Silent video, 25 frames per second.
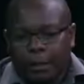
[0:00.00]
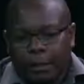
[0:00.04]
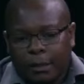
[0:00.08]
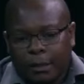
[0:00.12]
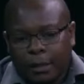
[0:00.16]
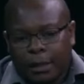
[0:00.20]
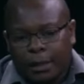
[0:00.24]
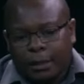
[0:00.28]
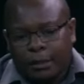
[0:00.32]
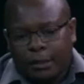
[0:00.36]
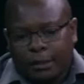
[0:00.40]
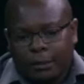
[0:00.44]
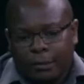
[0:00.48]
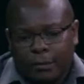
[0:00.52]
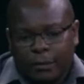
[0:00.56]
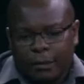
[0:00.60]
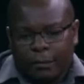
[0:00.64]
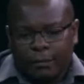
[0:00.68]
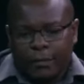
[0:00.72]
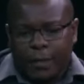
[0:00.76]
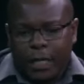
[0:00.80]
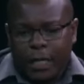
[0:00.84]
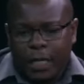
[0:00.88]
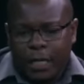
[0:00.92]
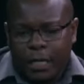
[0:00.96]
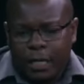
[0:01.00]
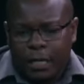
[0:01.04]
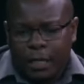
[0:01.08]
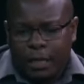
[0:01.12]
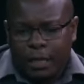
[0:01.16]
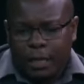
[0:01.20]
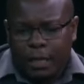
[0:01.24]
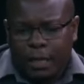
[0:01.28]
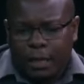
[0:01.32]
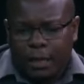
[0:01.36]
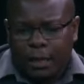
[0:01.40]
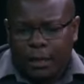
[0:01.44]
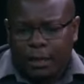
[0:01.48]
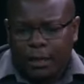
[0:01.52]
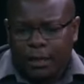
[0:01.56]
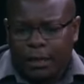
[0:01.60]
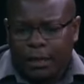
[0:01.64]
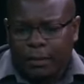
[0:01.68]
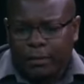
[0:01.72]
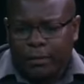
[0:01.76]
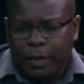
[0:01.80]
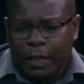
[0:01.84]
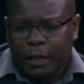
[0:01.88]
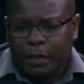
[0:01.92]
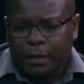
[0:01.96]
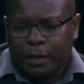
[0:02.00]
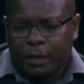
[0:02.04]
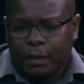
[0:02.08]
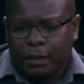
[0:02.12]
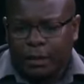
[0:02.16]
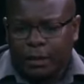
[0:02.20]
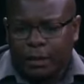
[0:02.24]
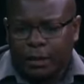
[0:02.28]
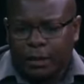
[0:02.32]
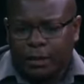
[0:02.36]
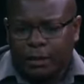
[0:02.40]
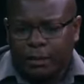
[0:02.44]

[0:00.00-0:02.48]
Yeah. So the main climatic